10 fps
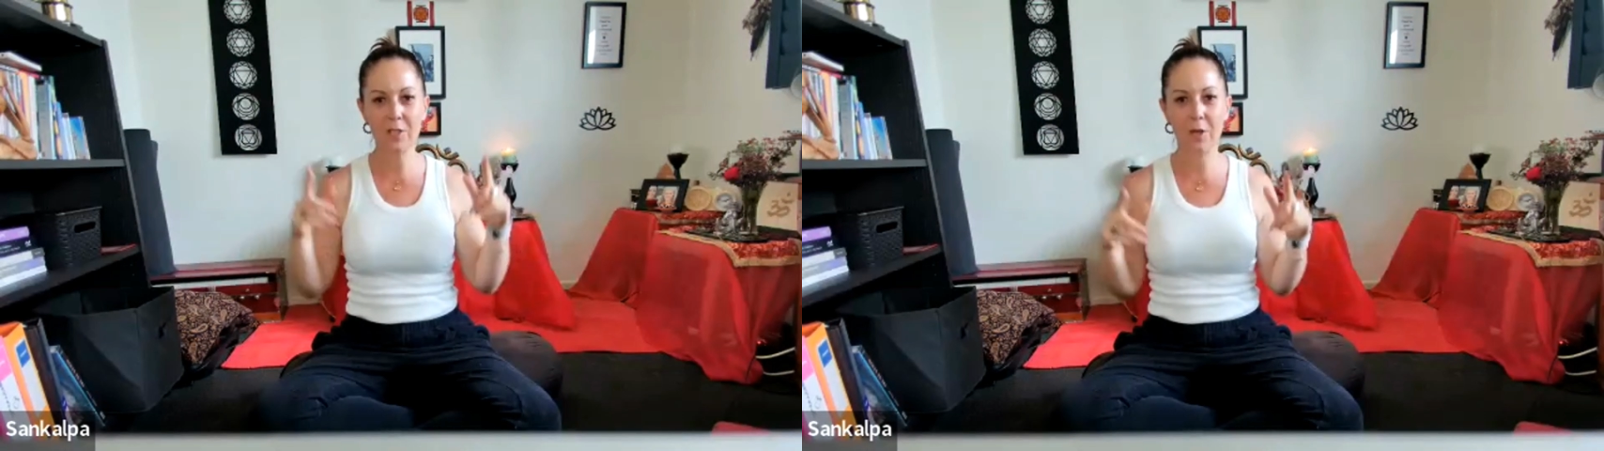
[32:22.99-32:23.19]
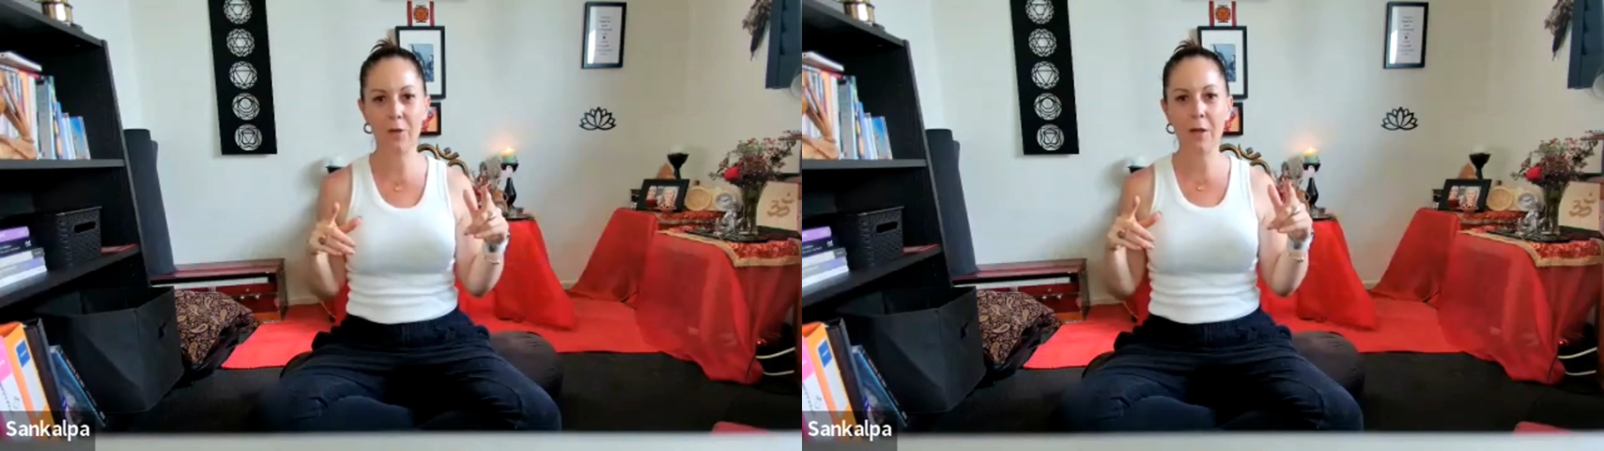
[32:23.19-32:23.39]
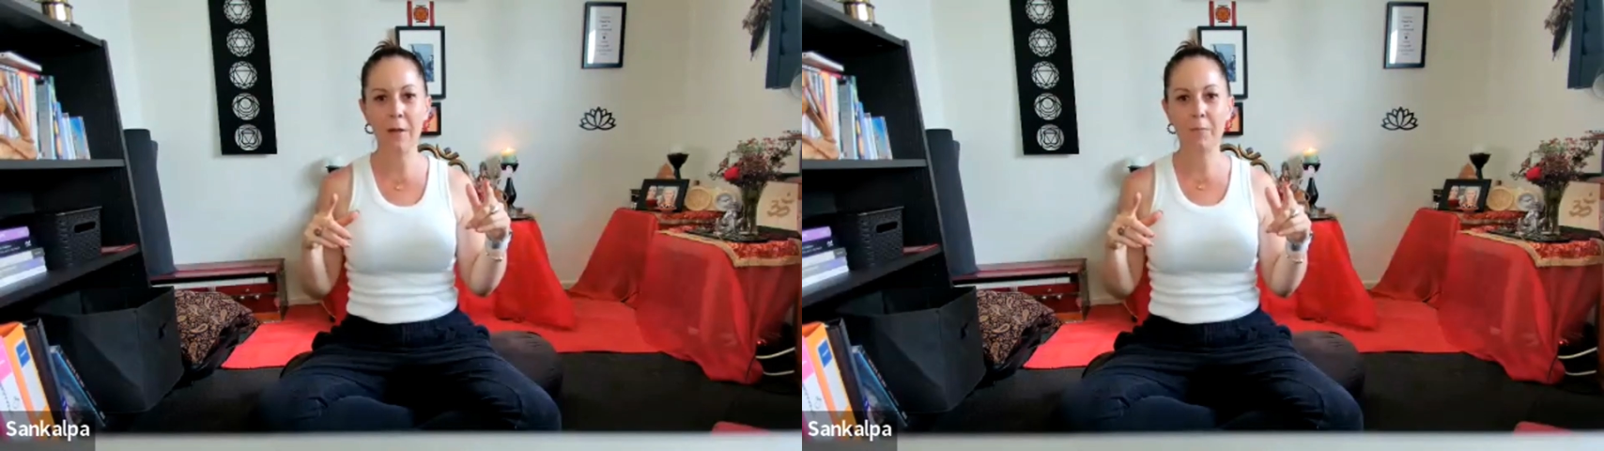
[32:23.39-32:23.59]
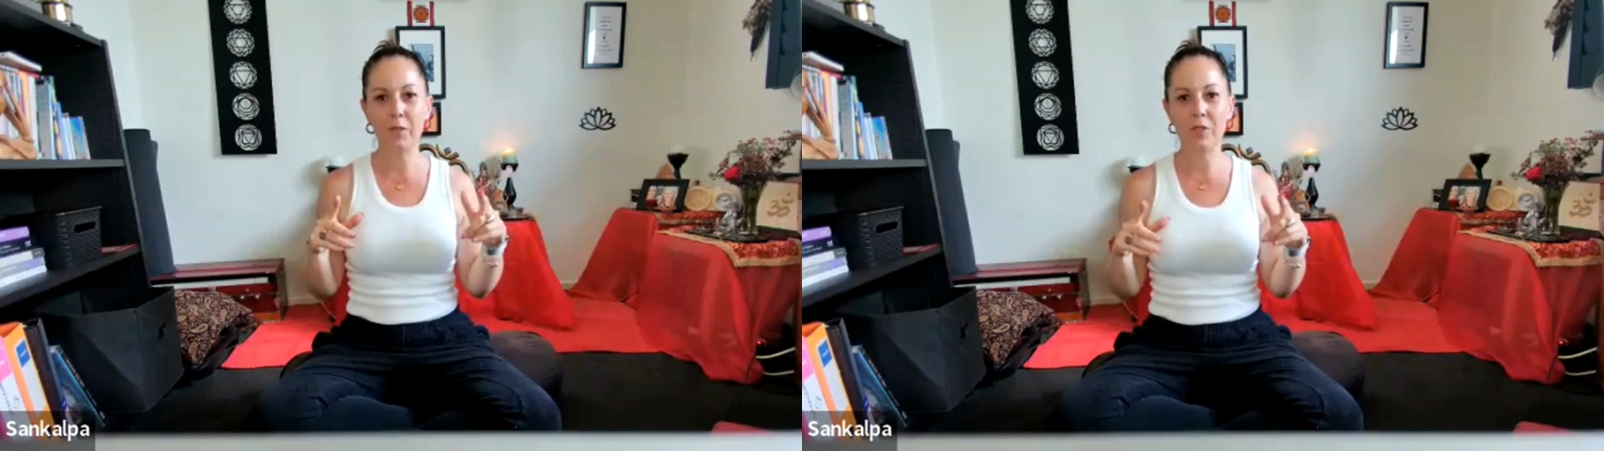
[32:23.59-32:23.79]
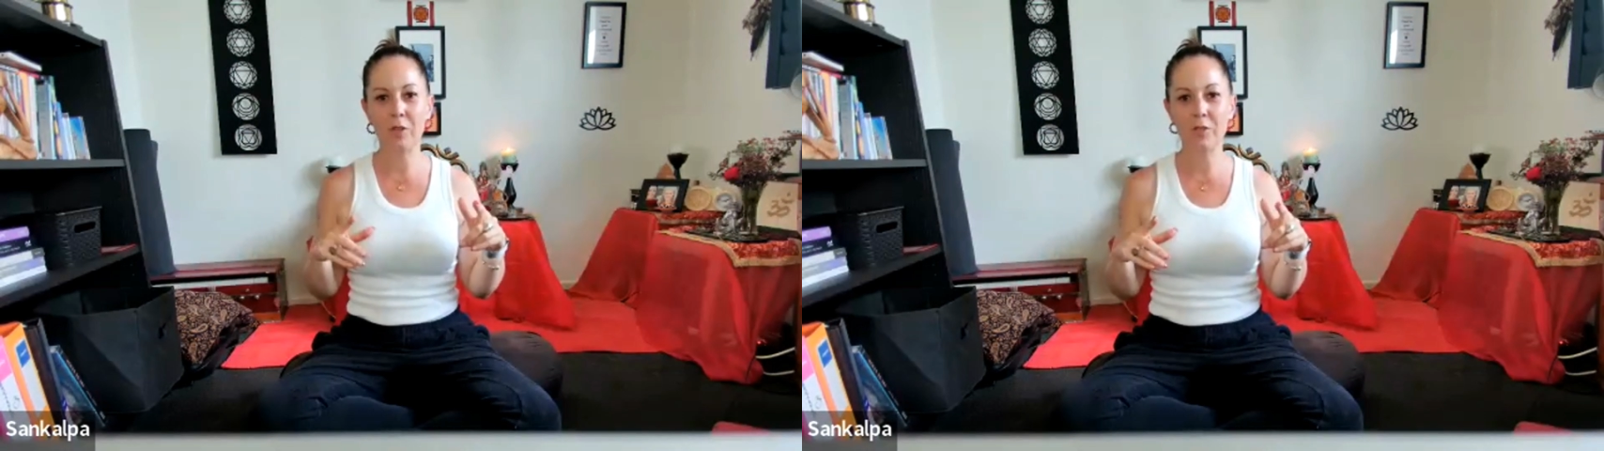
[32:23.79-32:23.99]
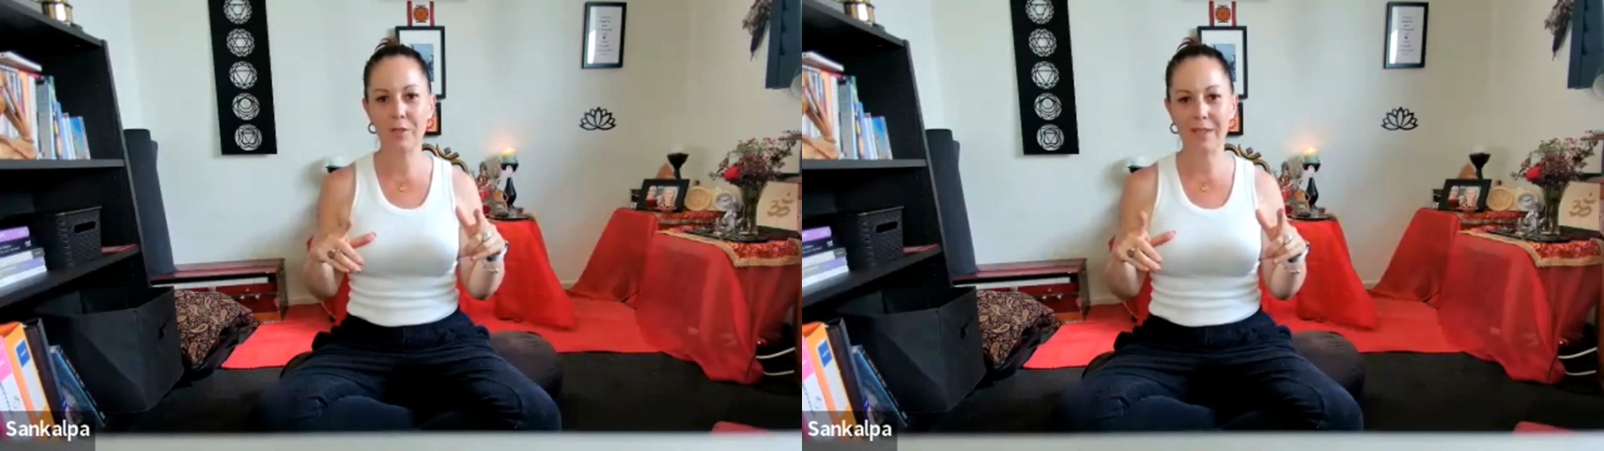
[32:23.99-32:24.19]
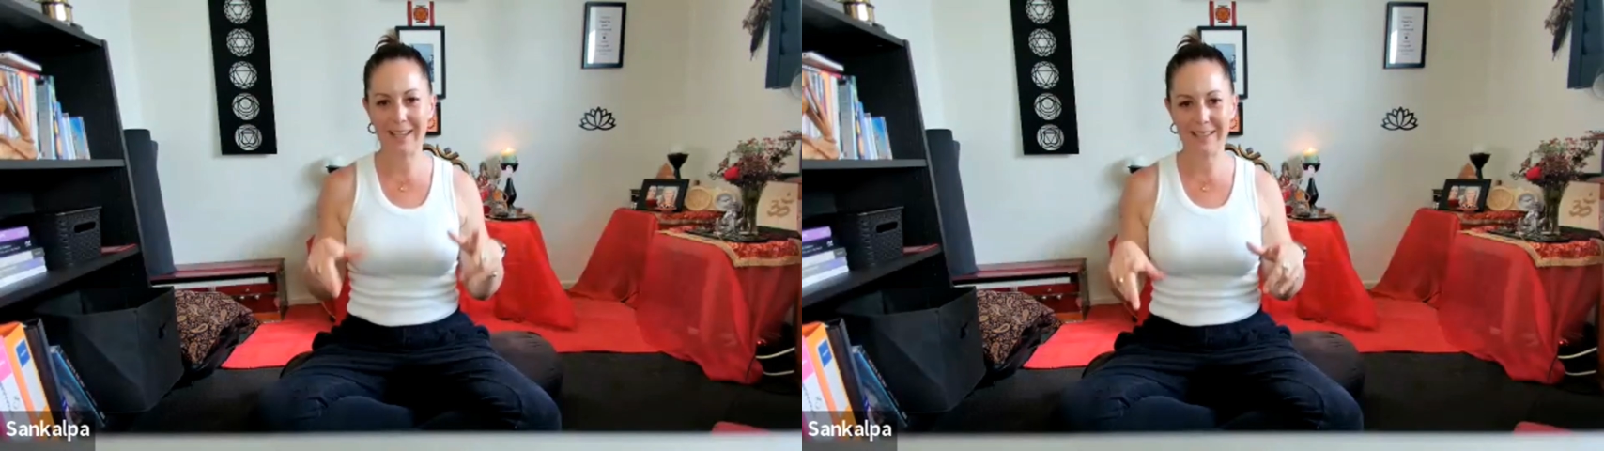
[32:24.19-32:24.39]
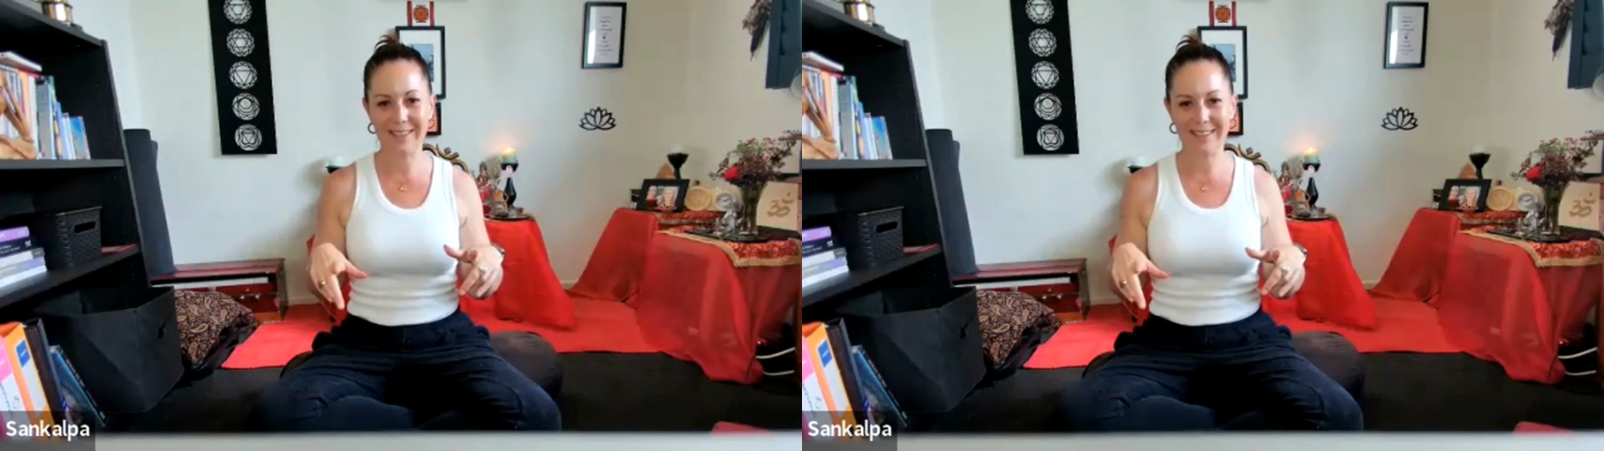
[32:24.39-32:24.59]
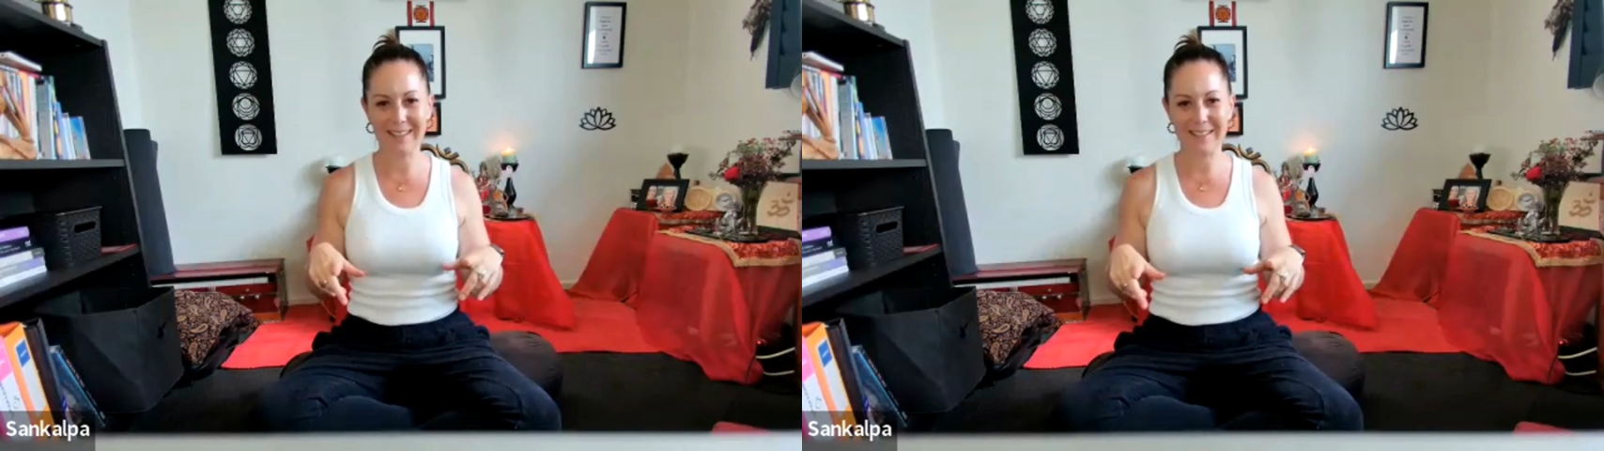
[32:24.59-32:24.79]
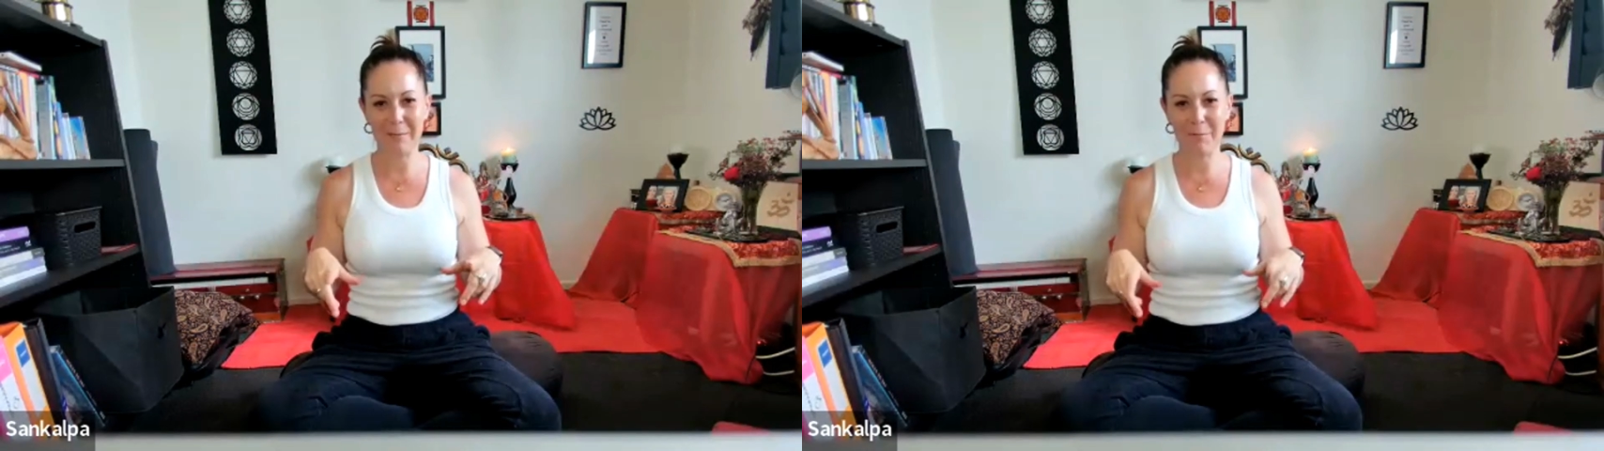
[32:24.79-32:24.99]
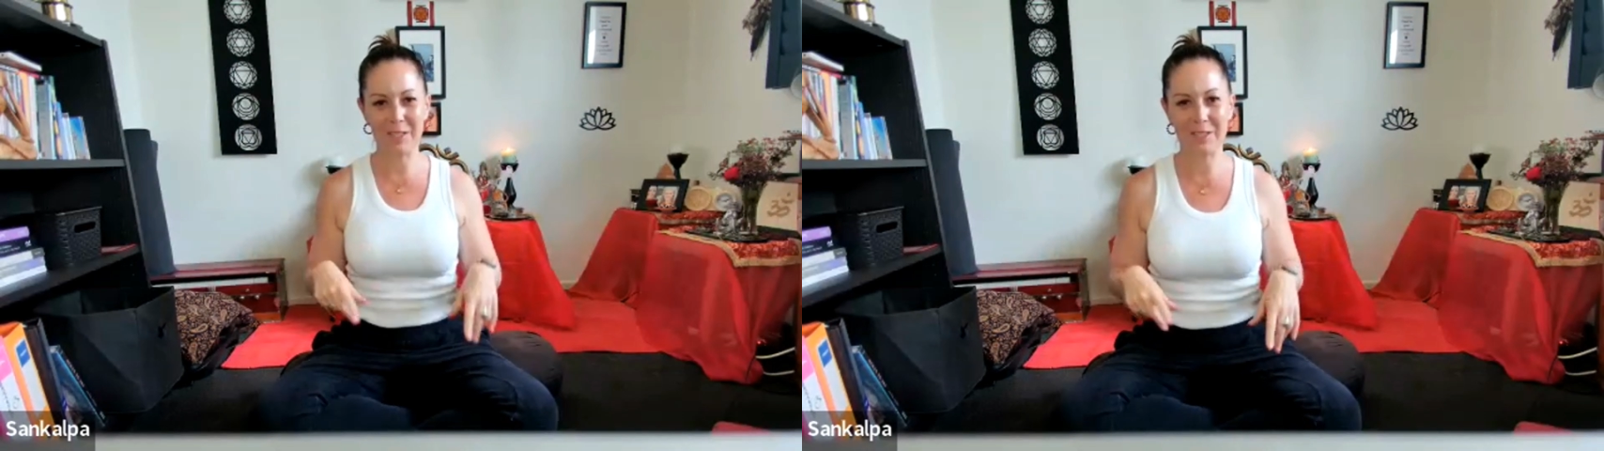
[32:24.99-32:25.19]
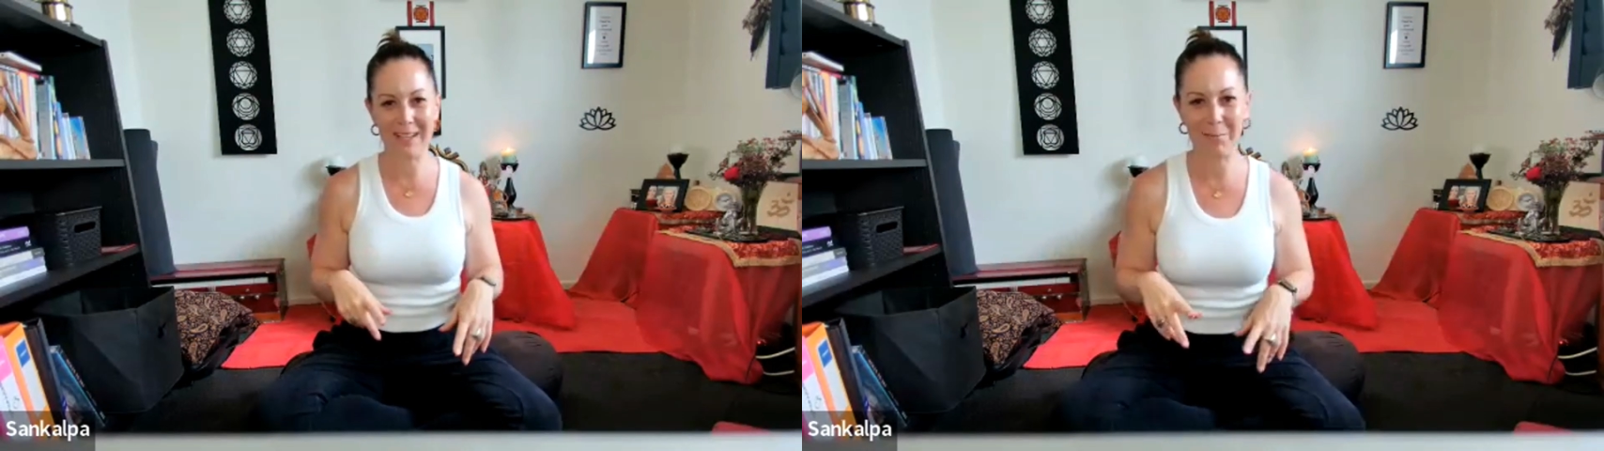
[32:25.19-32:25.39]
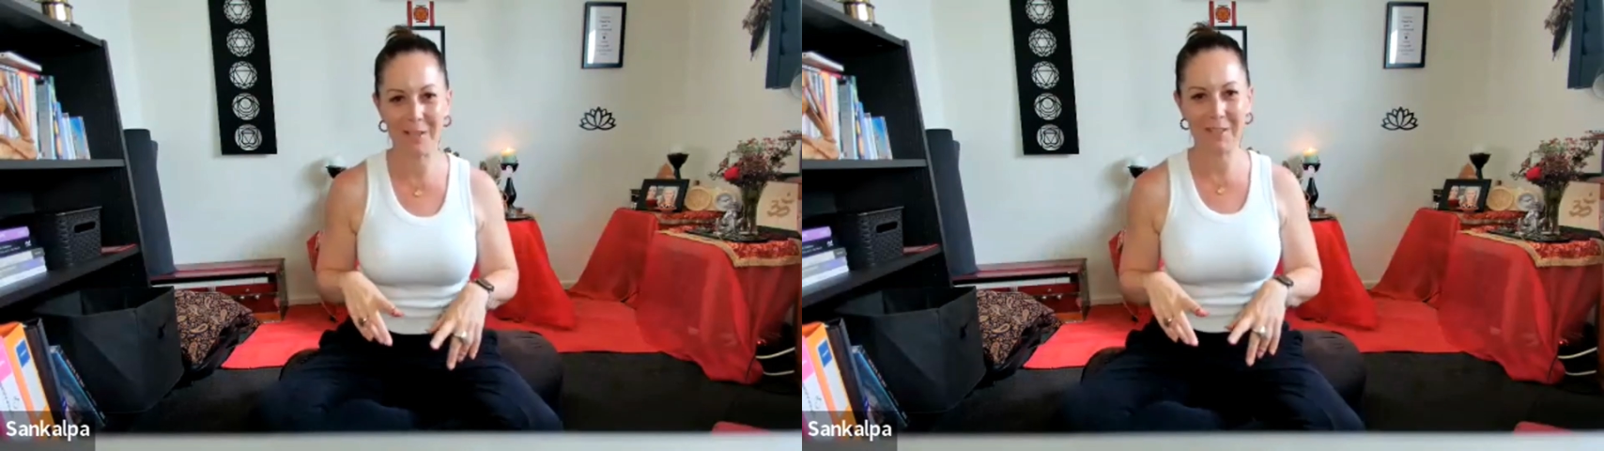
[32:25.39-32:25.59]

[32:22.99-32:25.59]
So, but don't do that until I demonstrate,